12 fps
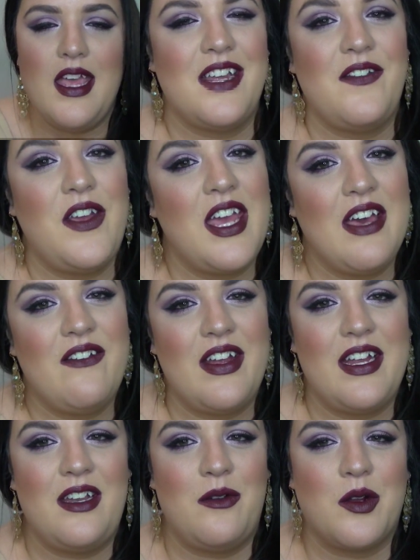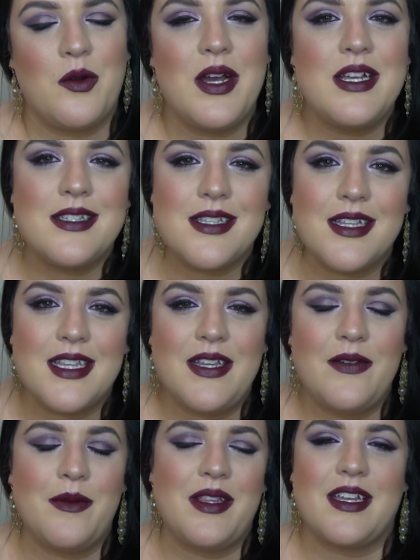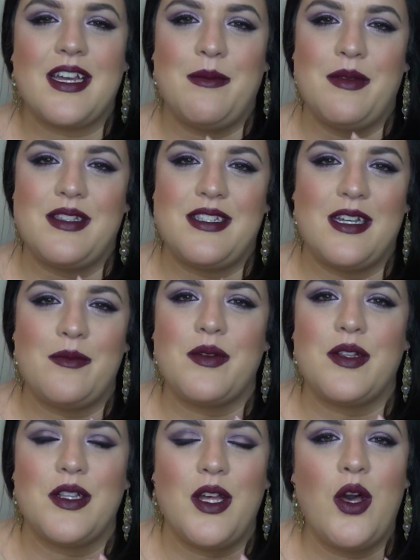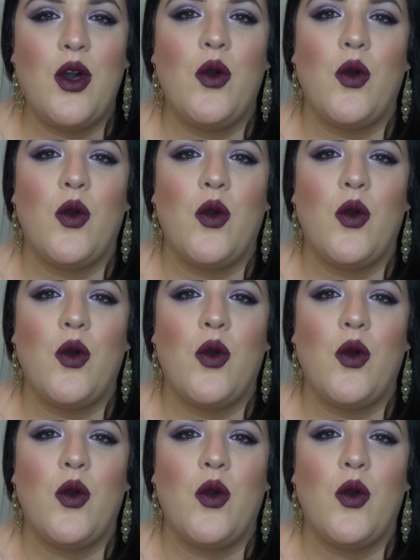If you have any requests, leave them in the comments down below